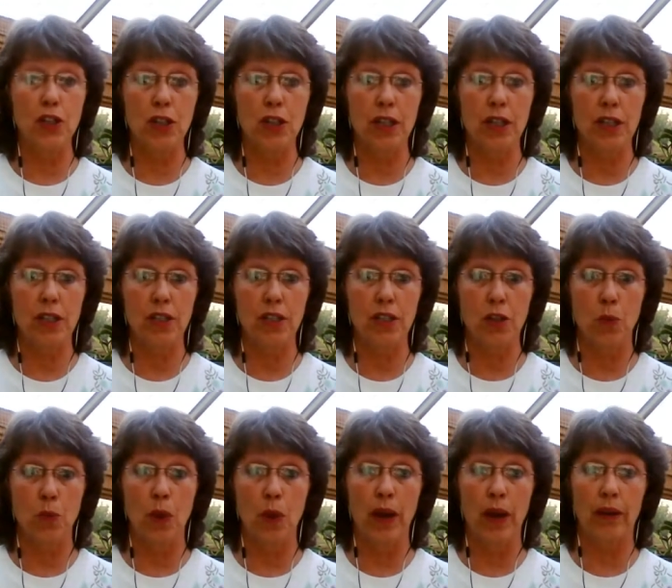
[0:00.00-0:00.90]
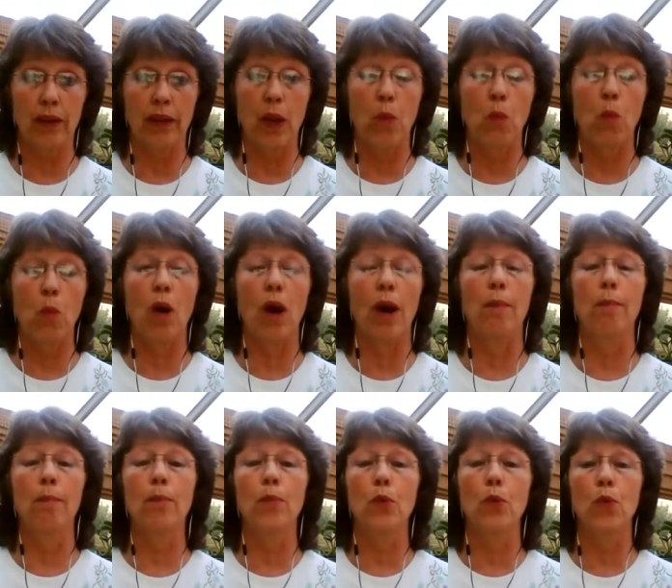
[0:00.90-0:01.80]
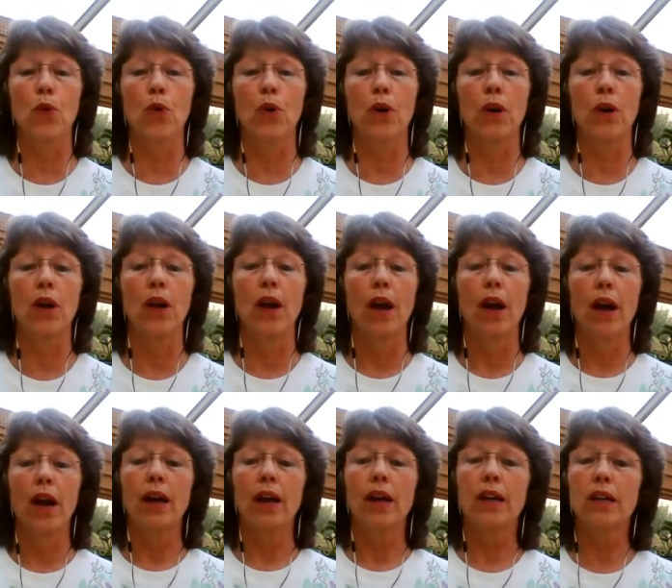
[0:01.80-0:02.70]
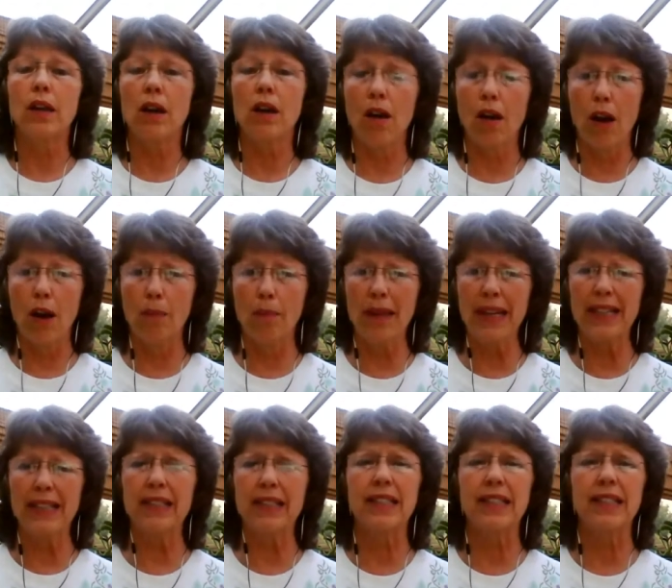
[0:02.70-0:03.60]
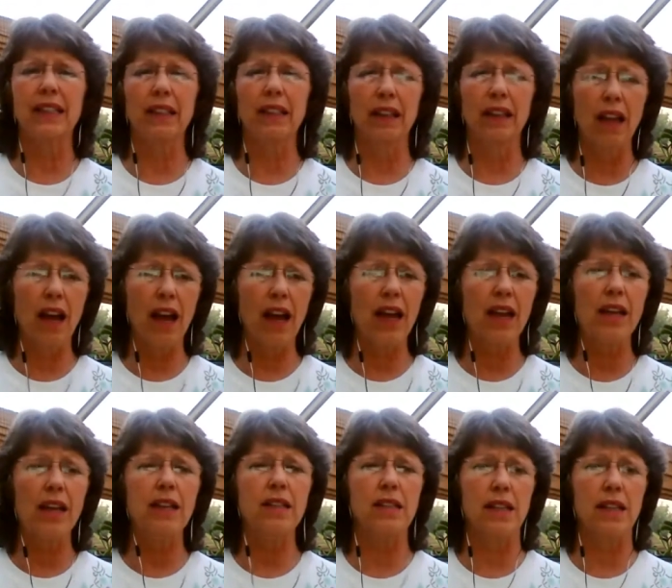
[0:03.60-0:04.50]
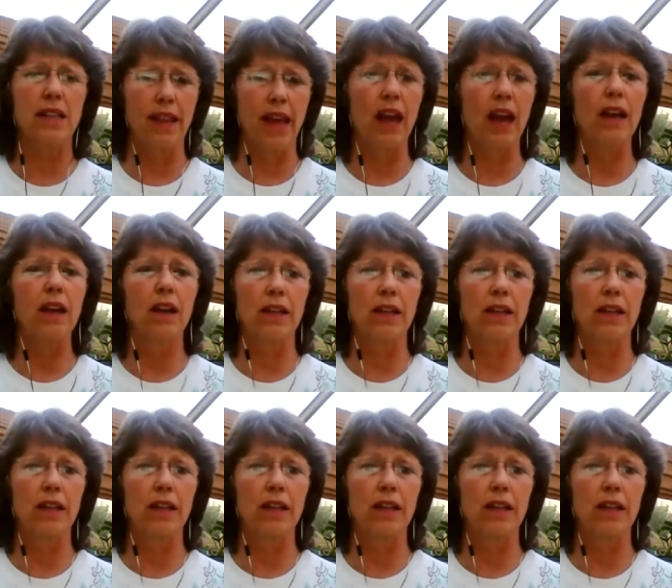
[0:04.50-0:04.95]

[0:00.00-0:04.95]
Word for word: it to where they want more comments and likes and that kind